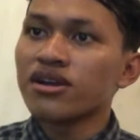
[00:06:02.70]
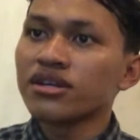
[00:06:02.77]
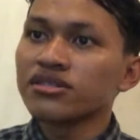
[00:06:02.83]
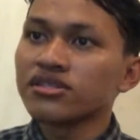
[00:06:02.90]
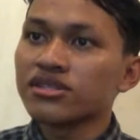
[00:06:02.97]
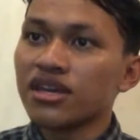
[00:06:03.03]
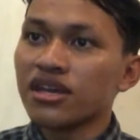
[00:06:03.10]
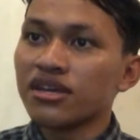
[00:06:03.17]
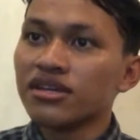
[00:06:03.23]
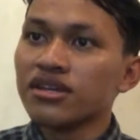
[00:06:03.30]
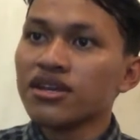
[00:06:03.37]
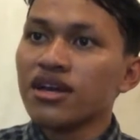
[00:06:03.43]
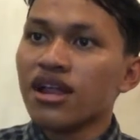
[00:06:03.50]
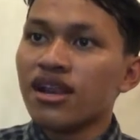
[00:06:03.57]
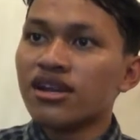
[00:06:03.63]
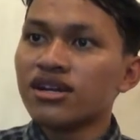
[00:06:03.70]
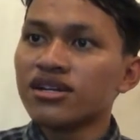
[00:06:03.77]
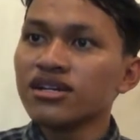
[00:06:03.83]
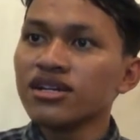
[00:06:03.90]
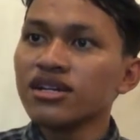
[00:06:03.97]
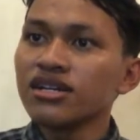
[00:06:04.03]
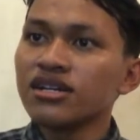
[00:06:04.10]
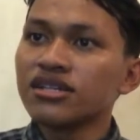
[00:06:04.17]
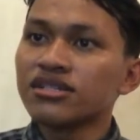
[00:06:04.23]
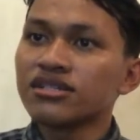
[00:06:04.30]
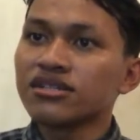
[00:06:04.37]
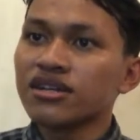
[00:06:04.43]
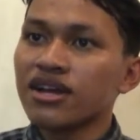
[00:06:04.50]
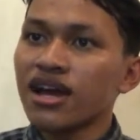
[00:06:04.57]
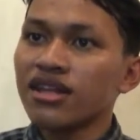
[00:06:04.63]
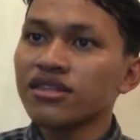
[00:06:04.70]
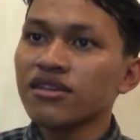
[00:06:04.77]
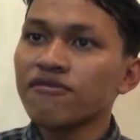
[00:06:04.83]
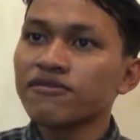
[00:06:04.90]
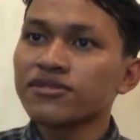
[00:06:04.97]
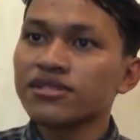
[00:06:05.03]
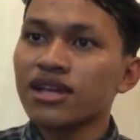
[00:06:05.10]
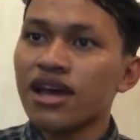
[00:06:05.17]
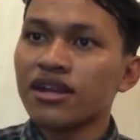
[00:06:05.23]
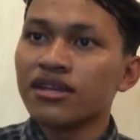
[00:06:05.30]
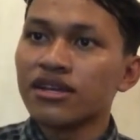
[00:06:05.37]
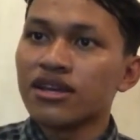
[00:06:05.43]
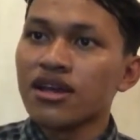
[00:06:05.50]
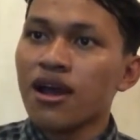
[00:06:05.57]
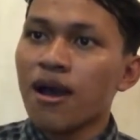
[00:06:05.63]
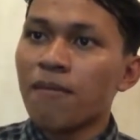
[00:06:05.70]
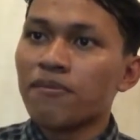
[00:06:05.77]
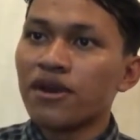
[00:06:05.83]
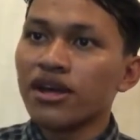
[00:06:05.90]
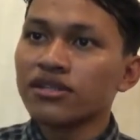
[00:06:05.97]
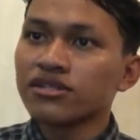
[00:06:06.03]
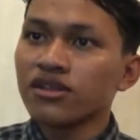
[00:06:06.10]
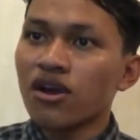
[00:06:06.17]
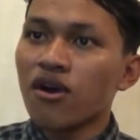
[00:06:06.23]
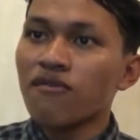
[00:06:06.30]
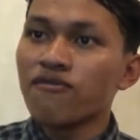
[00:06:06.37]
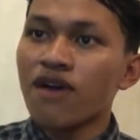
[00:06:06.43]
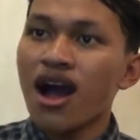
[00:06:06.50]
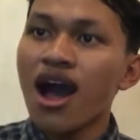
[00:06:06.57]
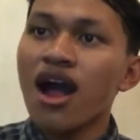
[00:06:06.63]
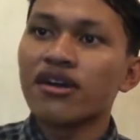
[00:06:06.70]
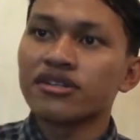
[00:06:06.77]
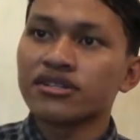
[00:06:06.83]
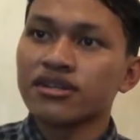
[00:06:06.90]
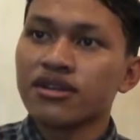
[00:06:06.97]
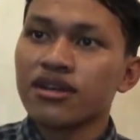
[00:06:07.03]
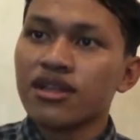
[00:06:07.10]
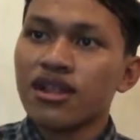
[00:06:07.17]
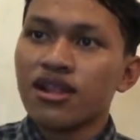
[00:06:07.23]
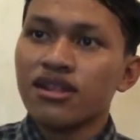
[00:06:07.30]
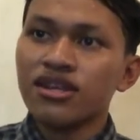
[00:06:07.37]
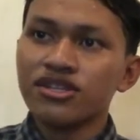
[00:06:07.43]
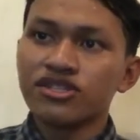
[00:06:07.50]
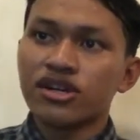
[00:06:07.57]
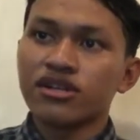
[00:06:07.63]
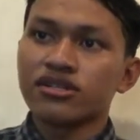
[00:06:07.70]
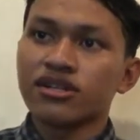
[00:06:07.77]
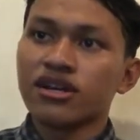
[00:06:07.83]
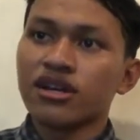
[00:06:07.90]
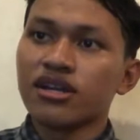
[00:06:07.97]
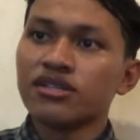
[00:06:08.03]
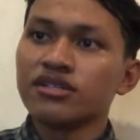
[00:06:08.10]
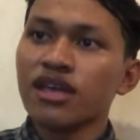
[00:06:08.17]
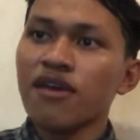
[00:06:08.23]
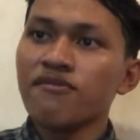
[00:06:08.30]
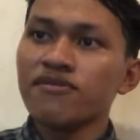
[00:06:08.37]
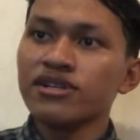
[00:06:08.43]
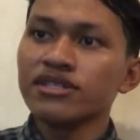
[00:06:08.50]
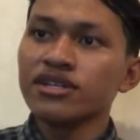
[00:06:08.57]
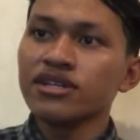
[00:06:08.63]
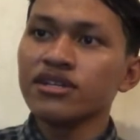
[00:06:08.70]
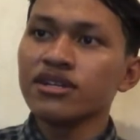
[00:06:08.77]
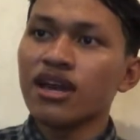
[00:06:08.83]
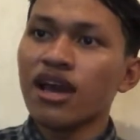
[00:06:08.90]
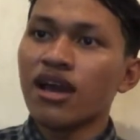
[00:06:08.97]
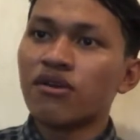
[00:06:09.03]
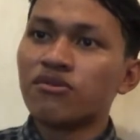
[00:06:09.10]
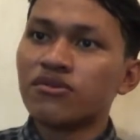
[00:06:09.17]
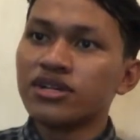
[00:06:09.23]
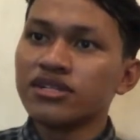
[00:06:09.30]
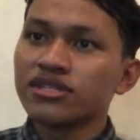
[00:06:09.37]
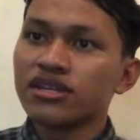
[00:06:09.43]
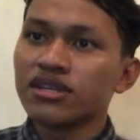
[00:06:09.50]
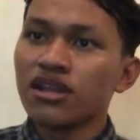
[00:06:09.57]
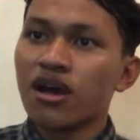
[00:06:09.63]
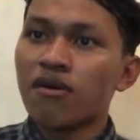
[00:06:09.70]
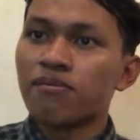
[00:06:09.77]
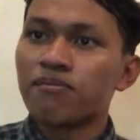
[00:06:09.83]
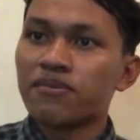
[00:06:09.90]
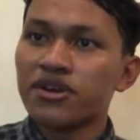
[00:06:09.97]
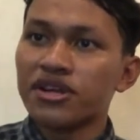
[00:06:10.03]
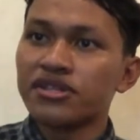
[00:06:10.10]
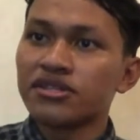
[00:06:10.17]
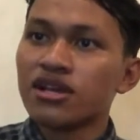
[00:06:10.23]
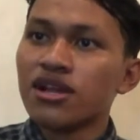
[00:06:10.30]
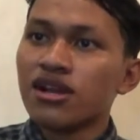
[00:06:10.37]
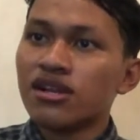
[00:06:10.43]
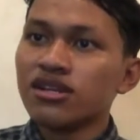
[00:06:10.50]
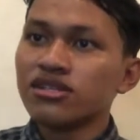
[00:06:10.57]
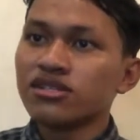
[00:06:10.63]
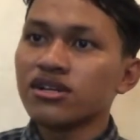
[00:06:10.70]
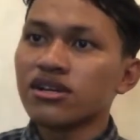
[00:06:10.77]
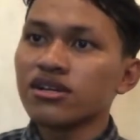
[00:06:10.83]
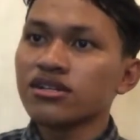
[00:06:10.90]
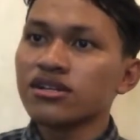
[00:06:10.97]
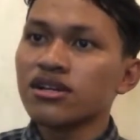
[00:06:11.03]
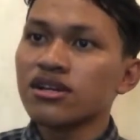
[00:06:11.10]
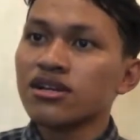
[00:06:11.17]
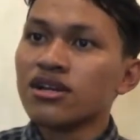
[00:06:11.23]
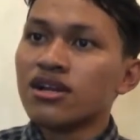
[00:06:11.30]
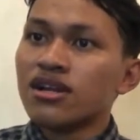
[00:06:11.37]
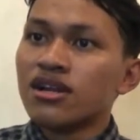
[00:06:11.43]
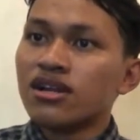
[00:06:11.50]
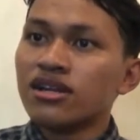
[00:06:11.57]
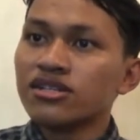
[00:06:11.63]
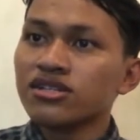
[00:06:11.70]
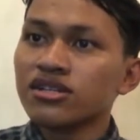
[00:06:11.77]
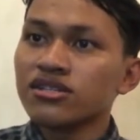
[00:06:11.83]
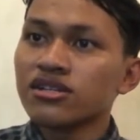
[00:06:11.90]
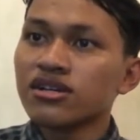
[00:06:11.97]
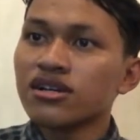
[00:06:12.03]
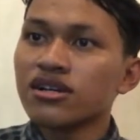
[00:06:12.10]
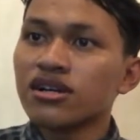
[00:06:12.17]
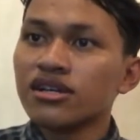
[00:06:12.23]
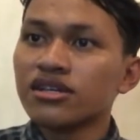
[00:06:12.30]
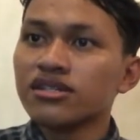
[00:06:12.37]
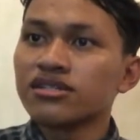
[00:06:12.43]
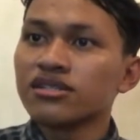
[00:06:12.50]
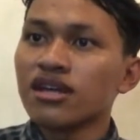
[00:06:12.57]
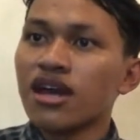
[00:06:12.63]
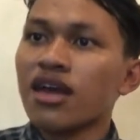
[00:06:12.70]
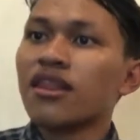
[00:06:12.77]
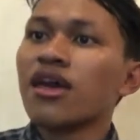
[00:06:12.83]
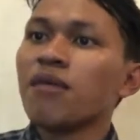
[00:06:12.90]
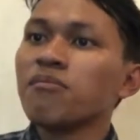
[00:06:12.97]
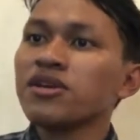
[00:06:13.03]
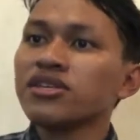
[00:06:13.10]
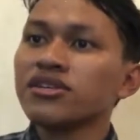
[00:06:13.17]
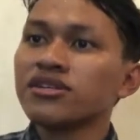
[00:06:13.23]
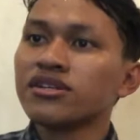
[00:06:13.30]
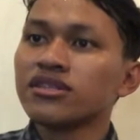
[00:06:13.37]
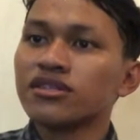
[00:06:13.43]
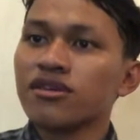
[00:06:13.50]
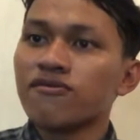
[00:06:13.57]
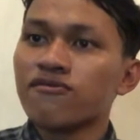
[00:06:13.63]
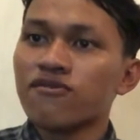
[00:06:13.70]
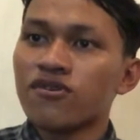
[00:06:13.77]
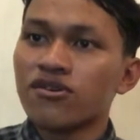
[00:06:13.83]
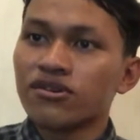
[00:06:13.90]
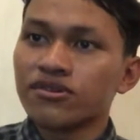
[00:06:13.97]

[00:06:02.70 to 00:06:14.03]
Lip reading: say, learning is creative study, a branch of art. Literature is everything that are written or print. Literature is an imaginative work.